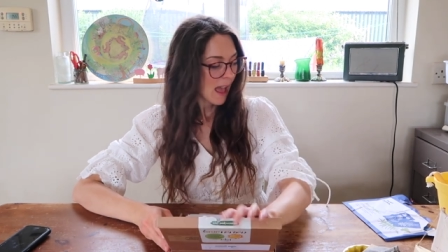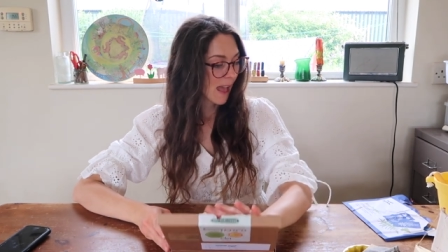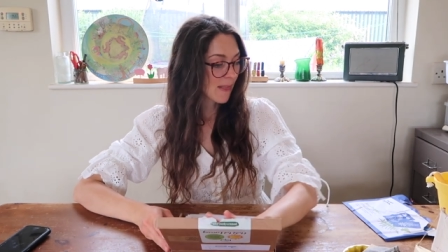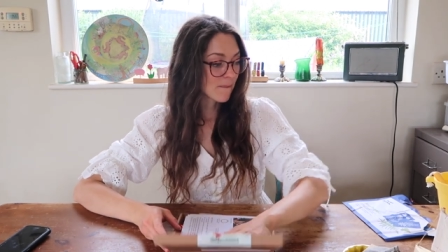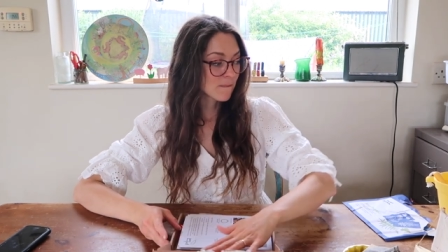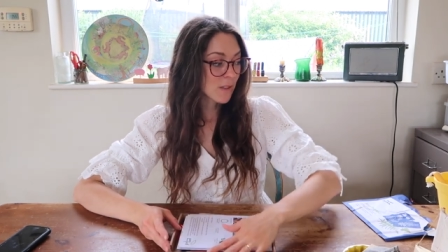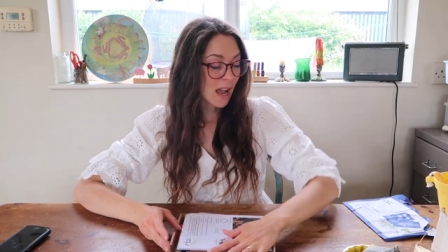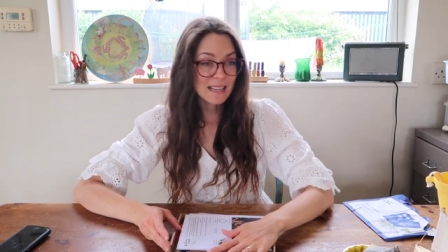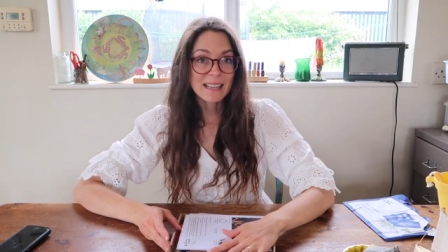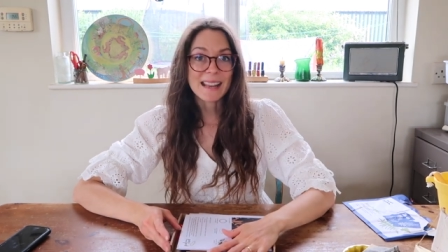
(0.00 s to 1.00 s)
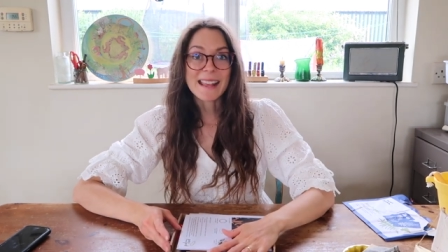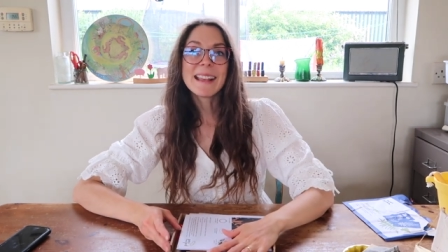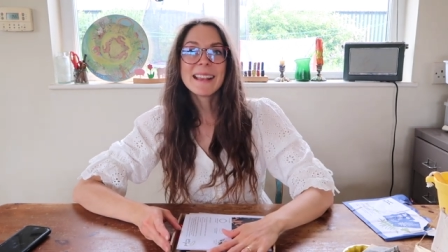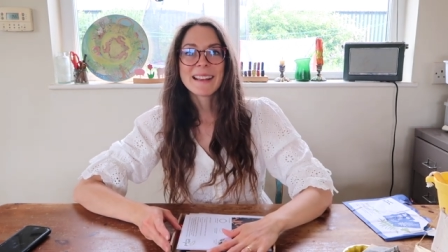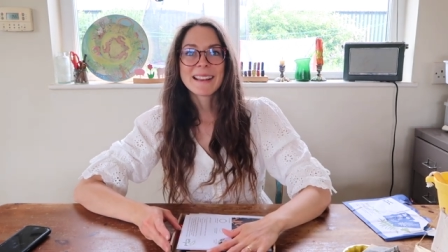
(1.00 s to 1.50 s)
and then
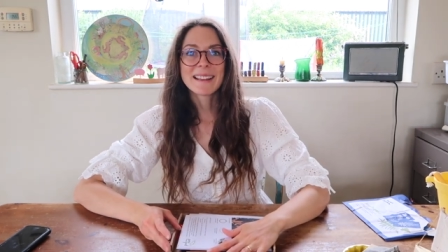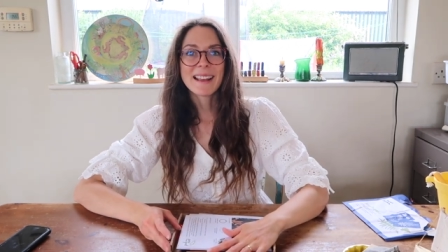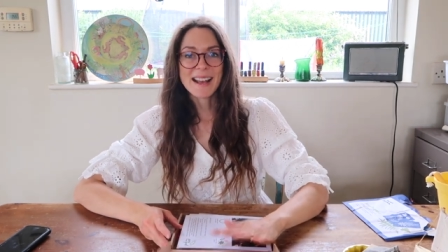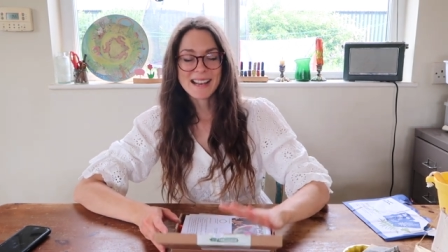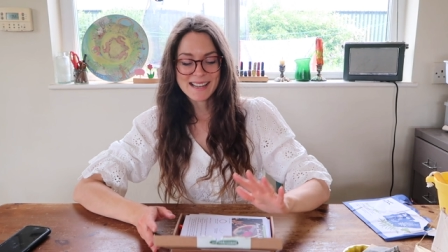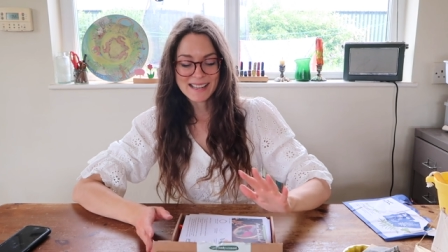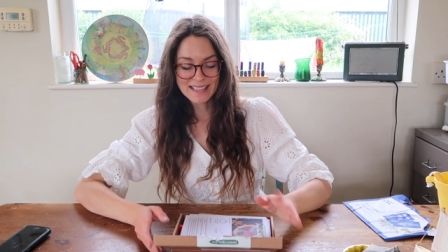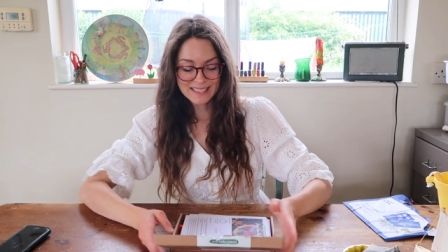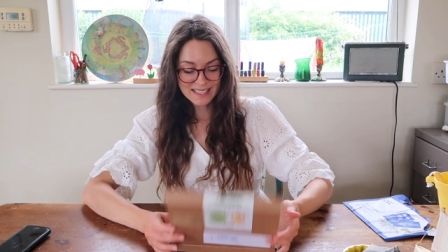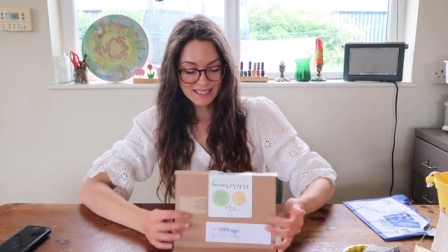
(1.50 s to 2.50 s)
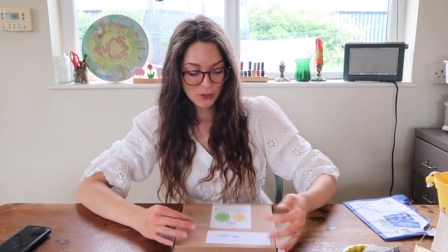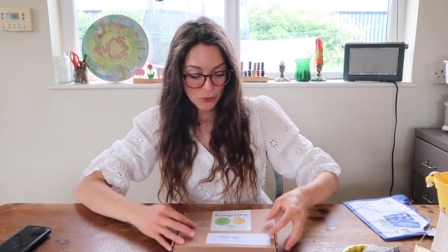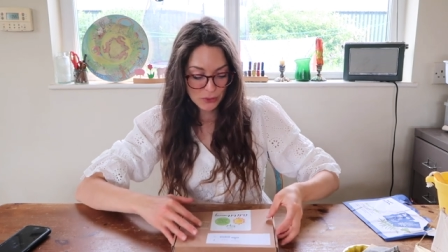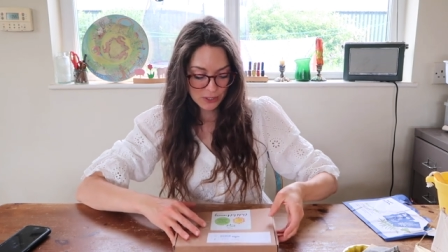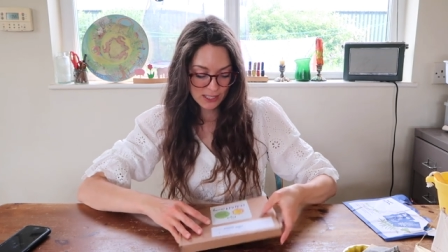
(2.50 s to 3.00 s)
finally uh, is this
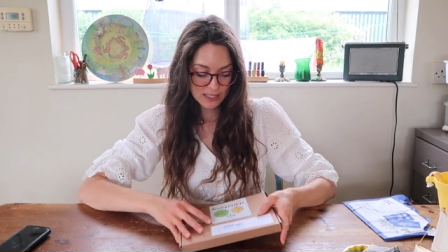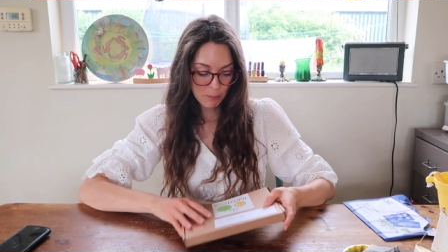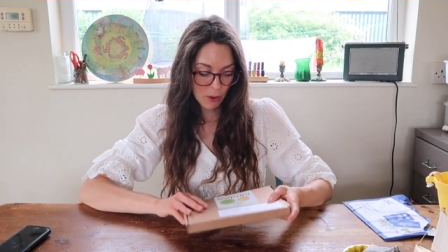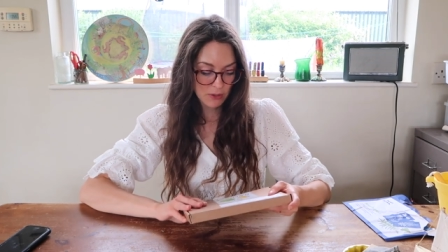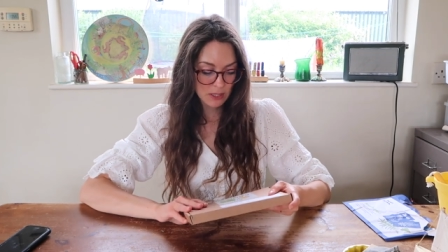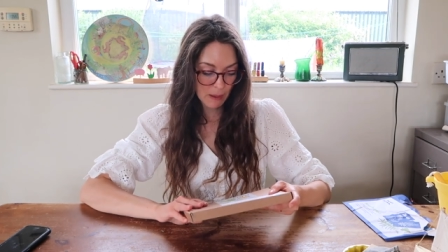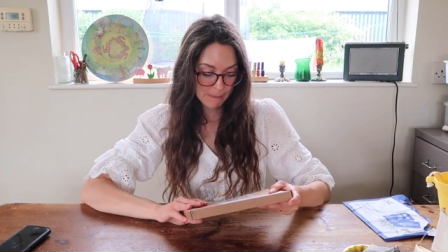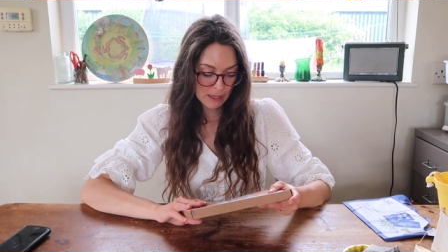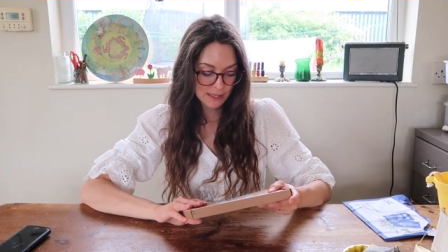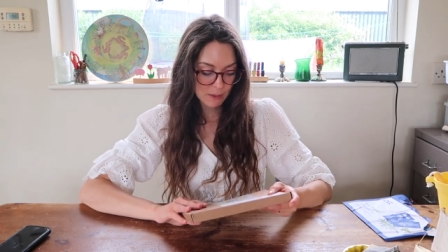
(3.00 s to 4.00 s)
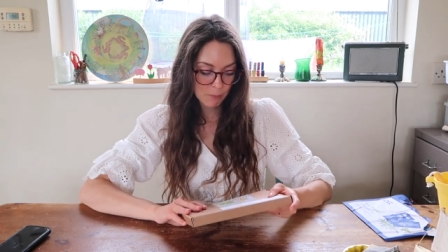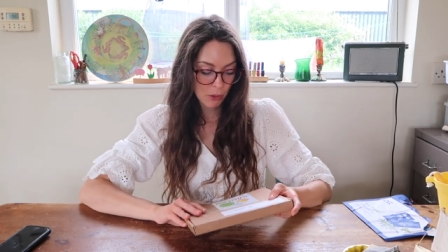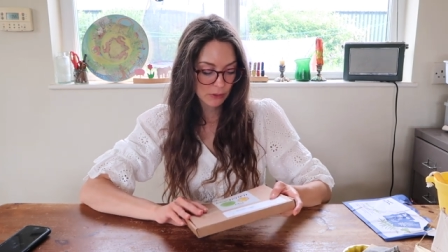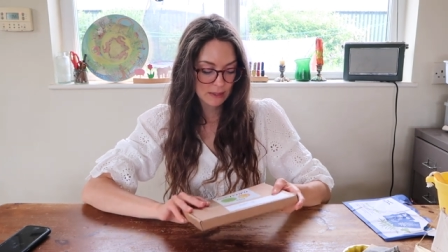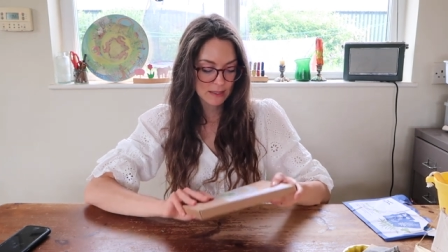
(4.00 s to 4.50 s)
gorgeous box by Peas and
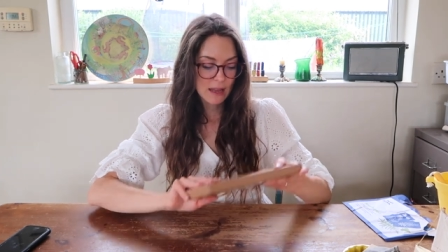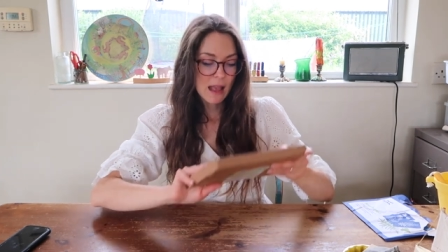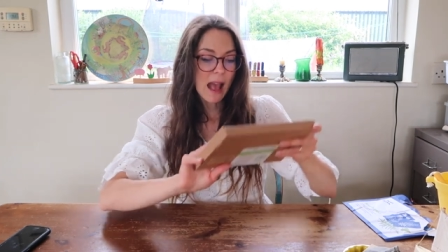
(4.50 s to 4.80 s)
Pods.